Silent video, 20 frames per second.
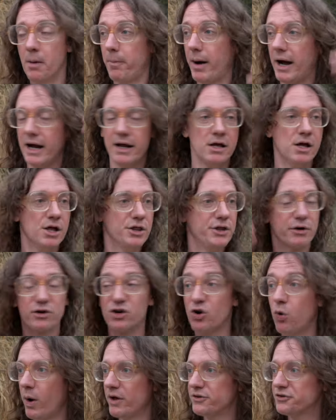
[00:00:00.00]
by their
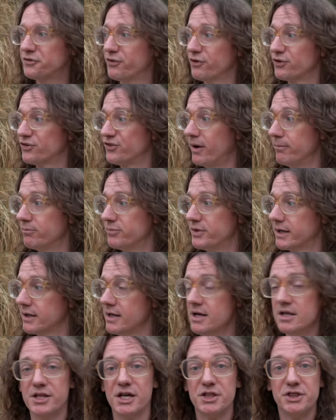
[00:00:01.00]
quest for something
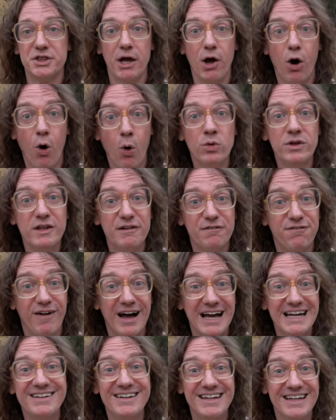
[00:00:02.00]
that they only
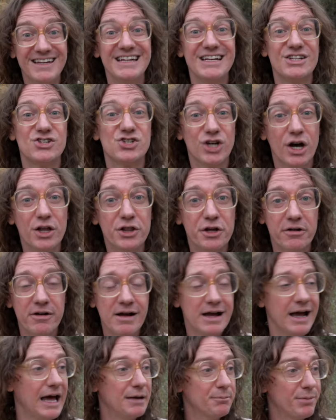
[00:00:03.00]
find in each other,
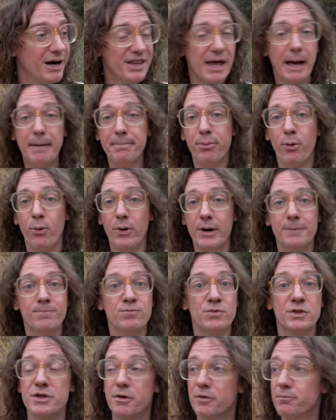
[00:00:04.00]
and by that point,
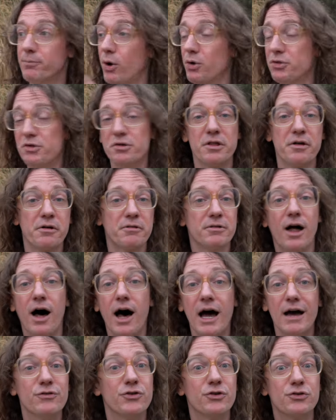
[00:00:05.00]
both of their
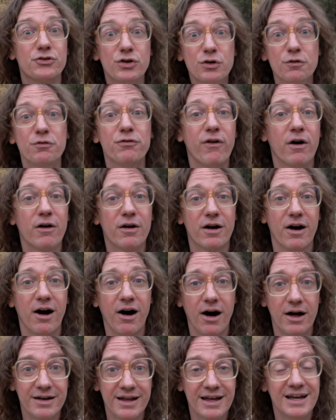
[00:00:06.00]
lives are too far
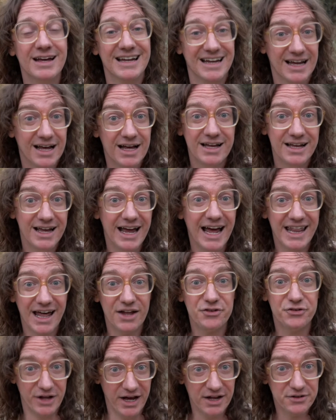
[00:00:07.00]
gone. Yeah,
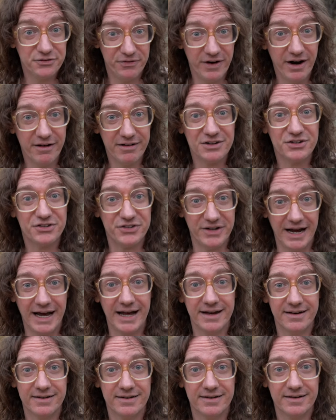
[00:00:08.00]
that's very
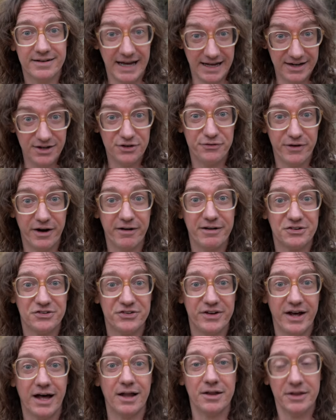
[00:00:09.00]
sad. That is very
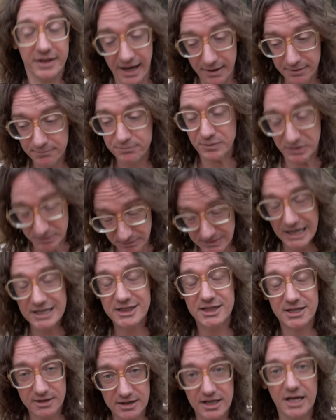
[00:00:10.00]
sad.
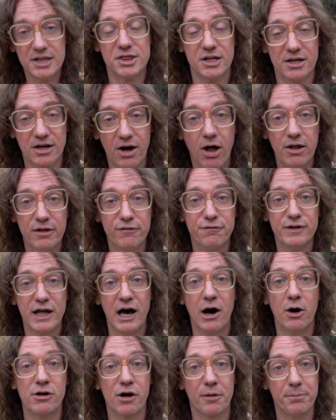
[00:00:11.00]
Get the
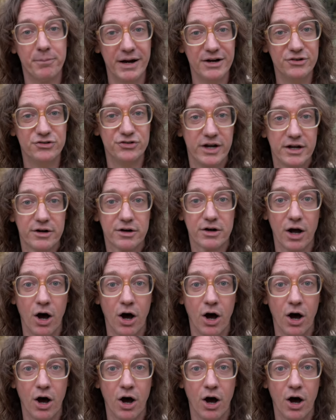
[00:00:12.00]
cauliflower arpeggiator